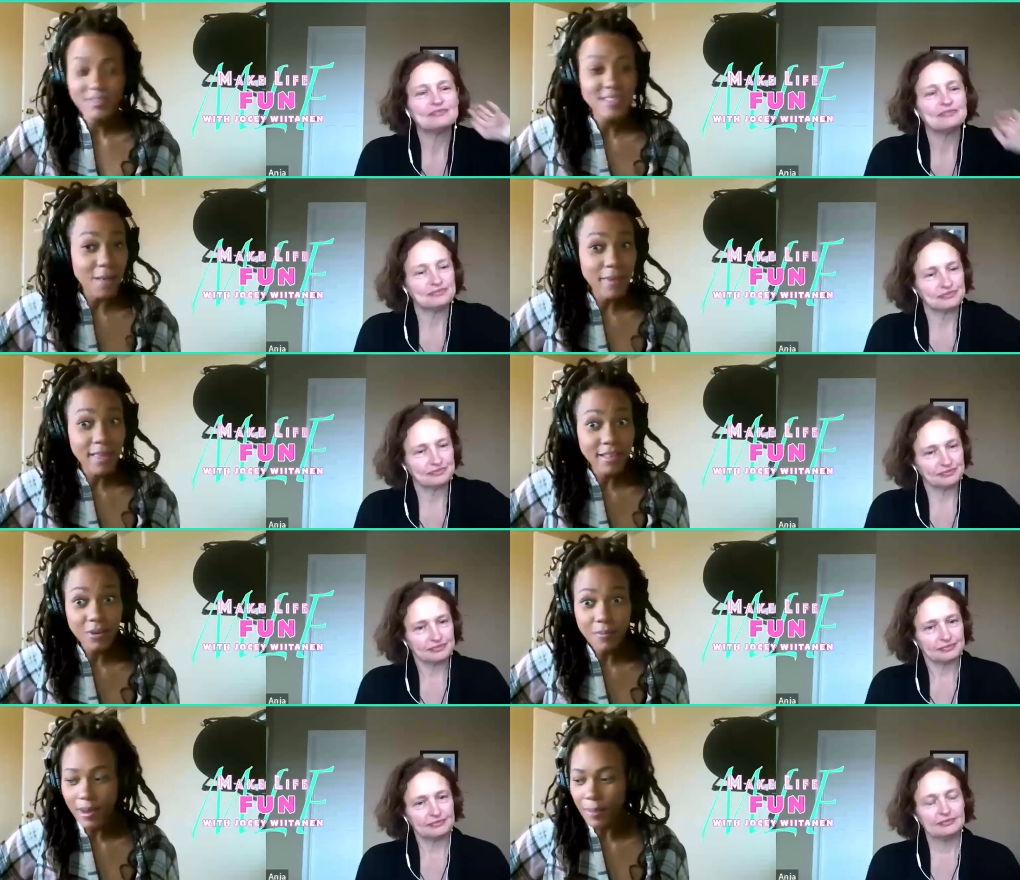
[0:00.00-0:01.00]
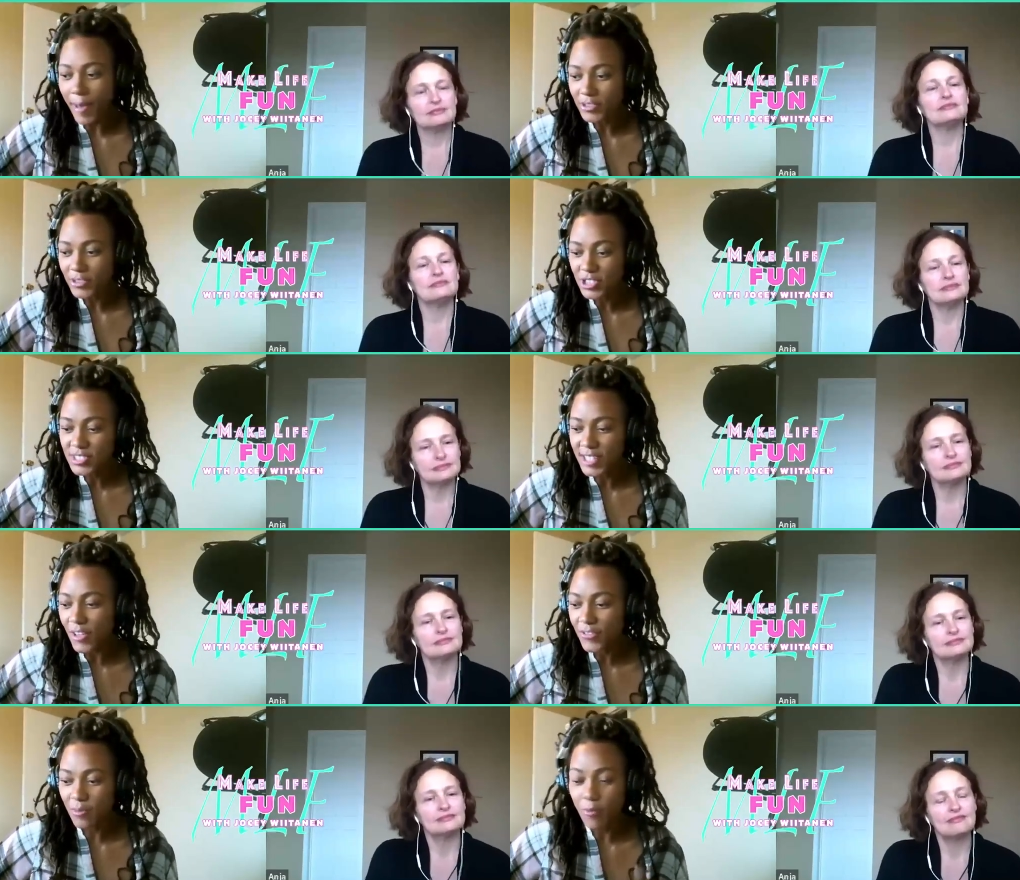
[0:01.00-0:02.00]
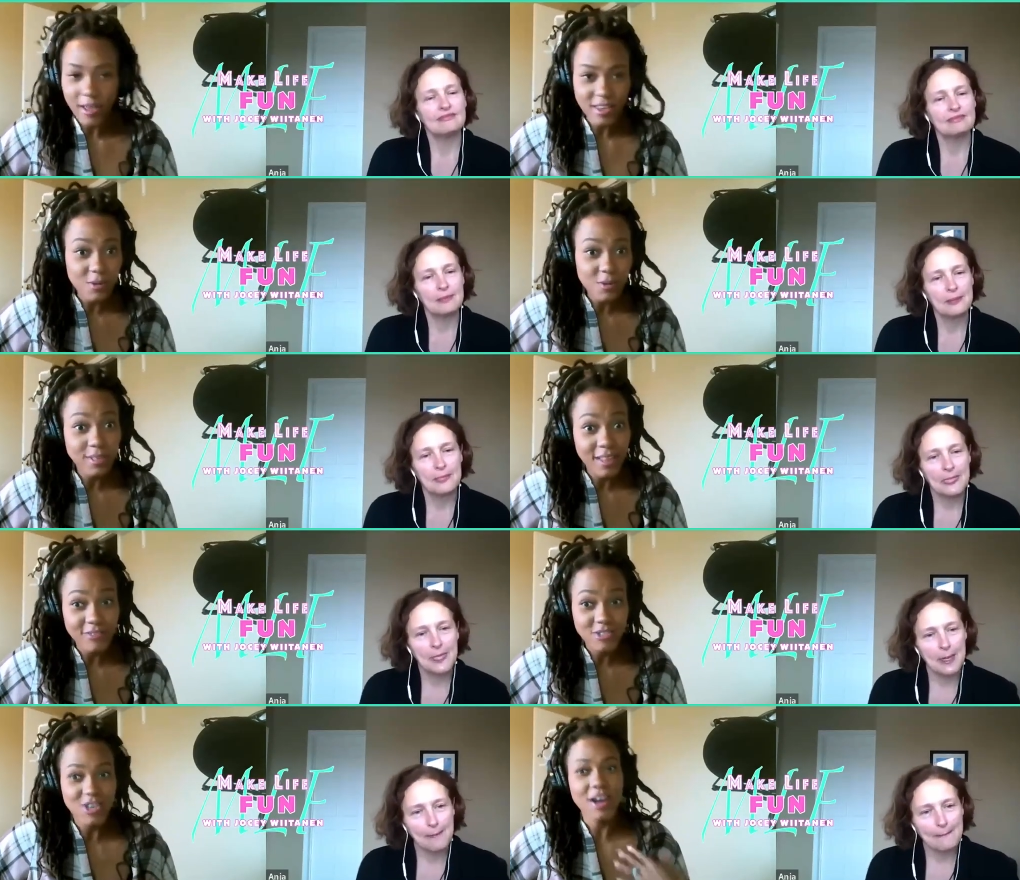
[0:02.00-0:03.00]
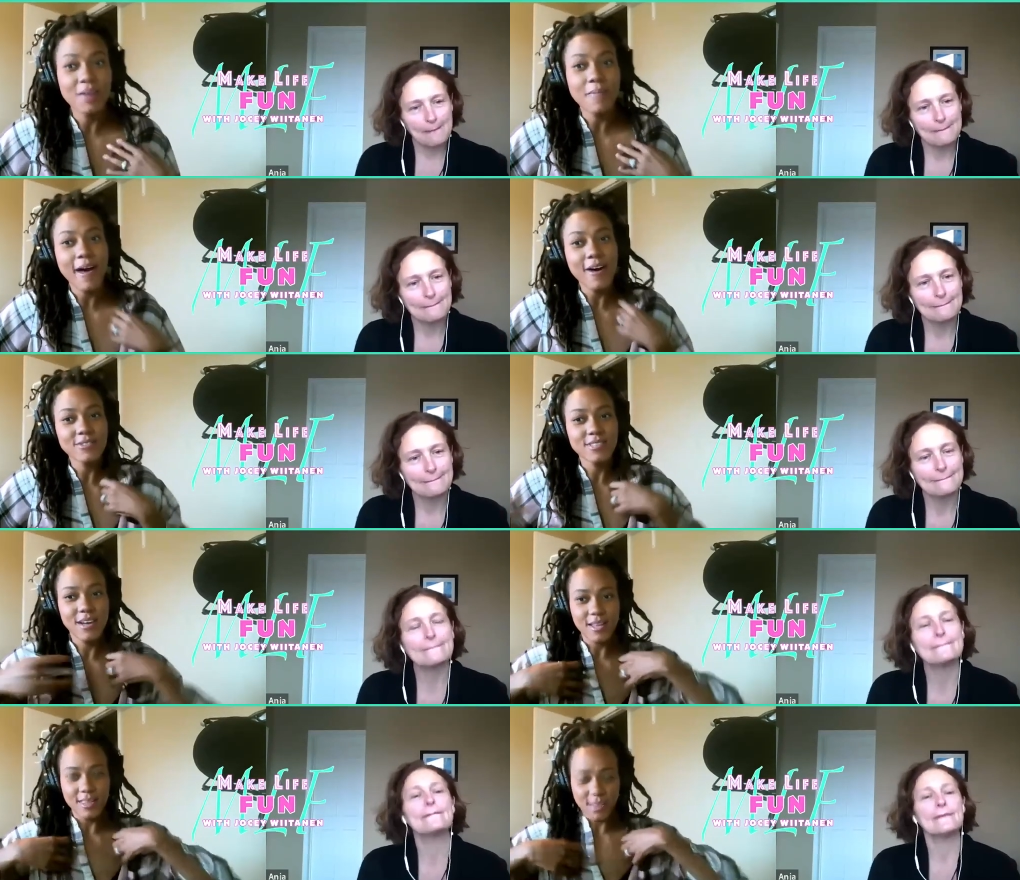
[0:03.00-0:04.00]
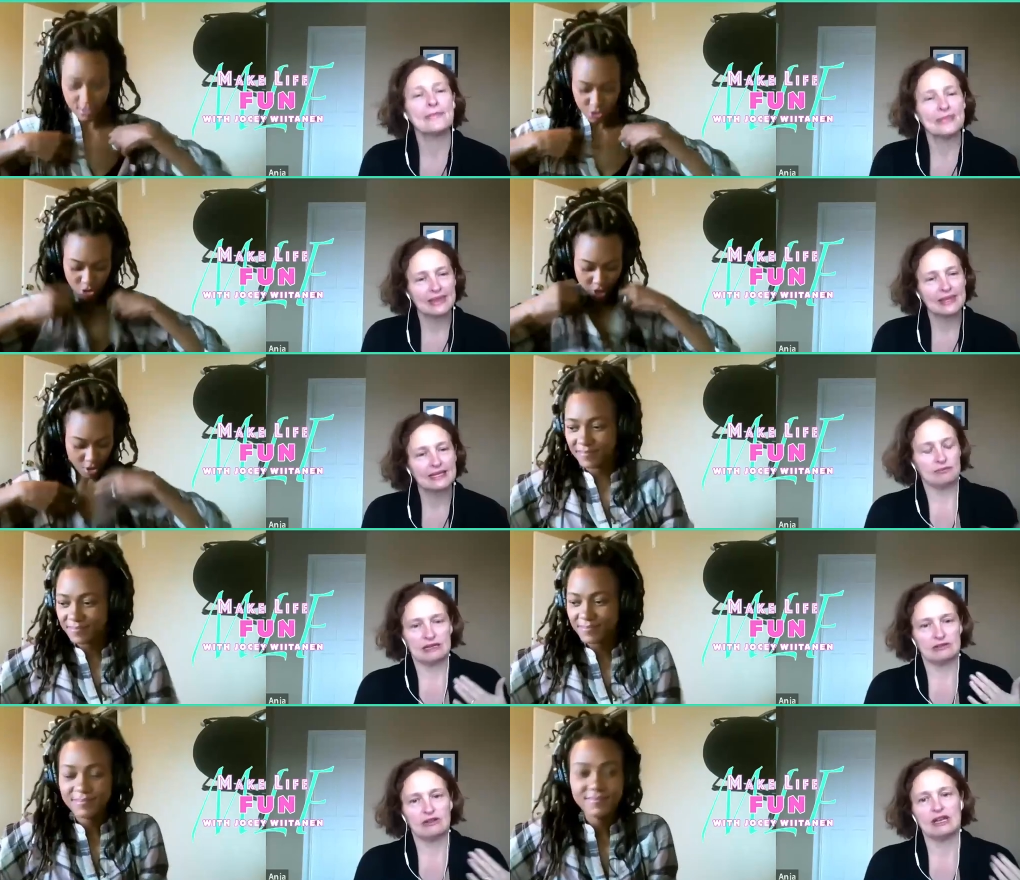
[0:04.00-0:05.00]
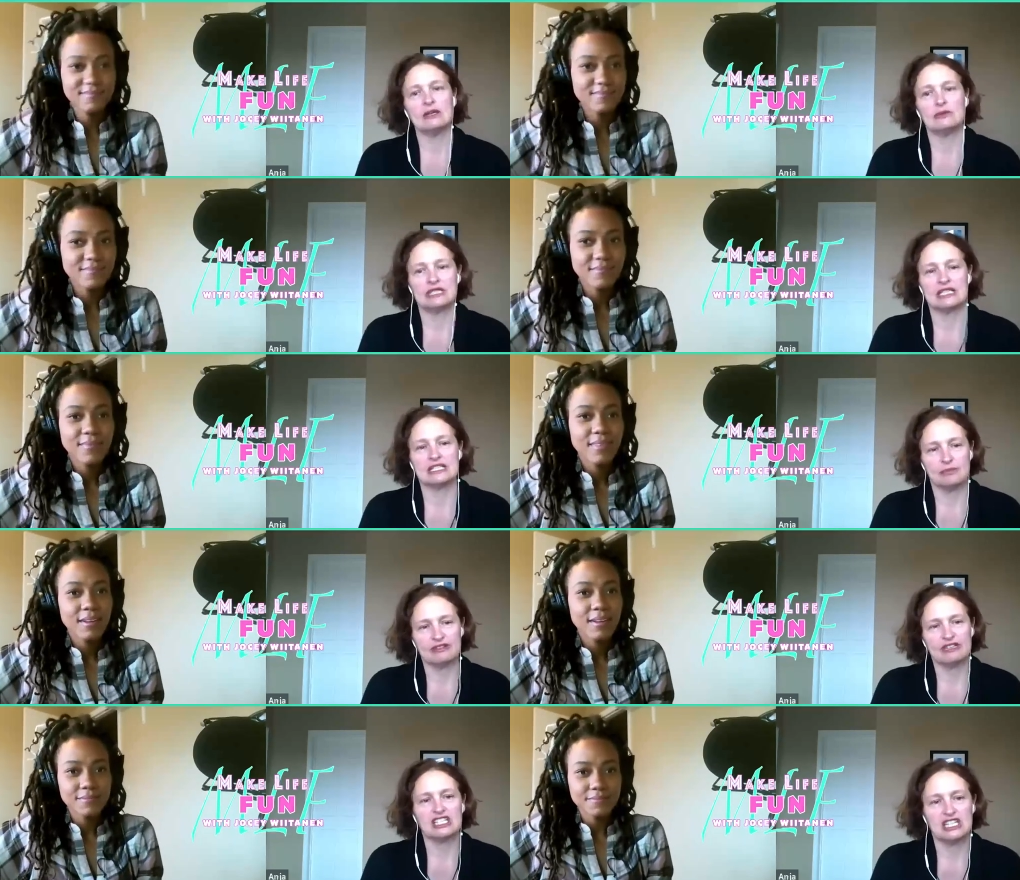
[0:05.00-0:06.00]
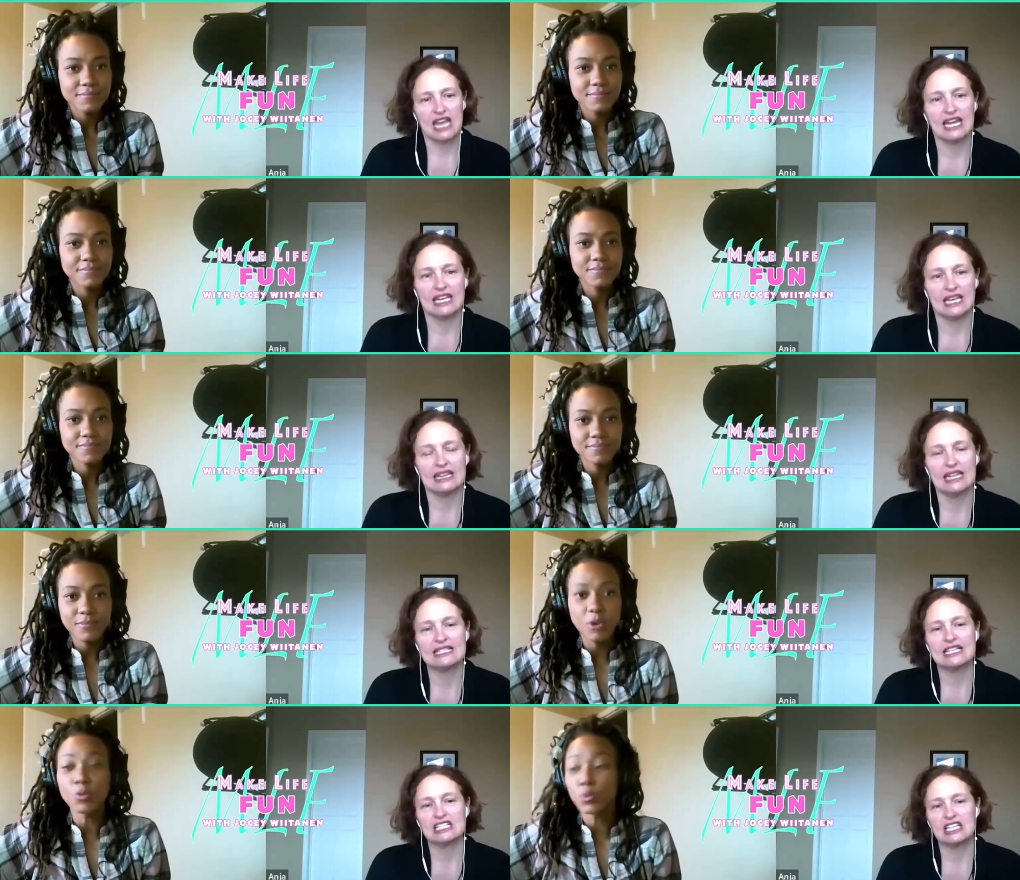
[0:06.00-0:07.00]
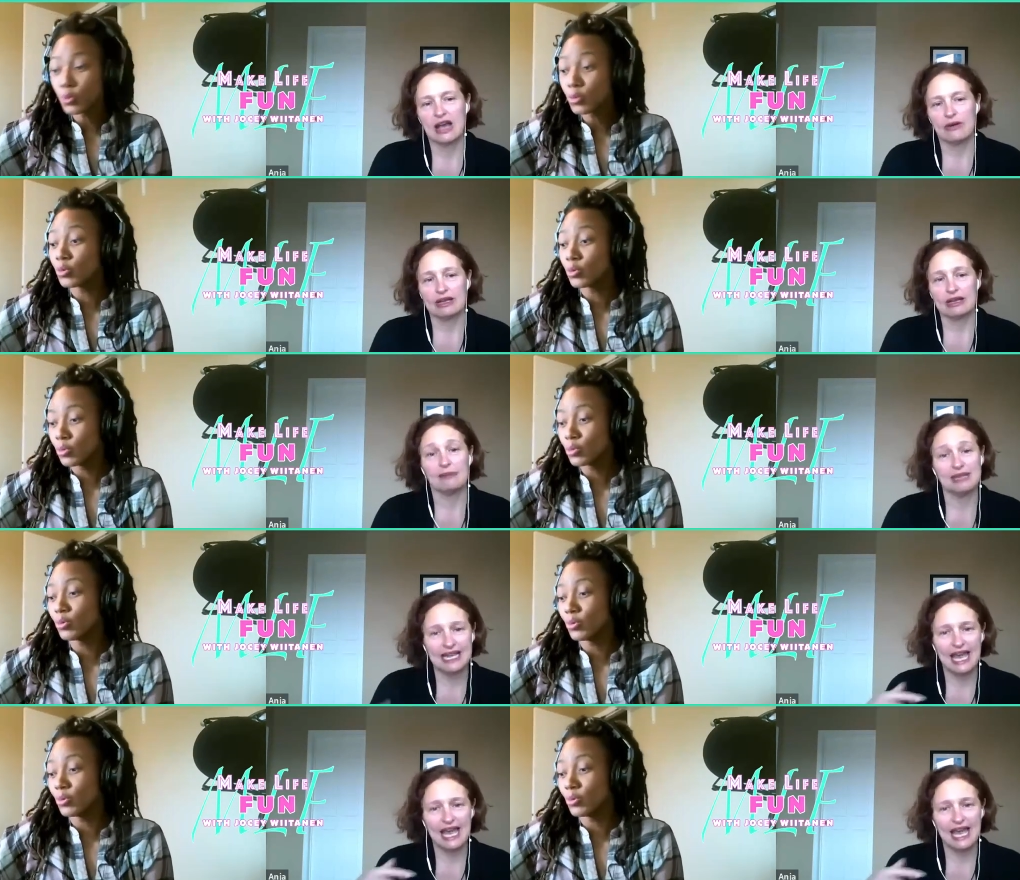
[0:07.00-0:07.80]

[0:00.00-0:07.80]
Speaker 1: Tell me a little bit about yourself and what
Speaker 2: you would love to talk about on the show. My training was as a British nanny, and that's actually how I, I'm in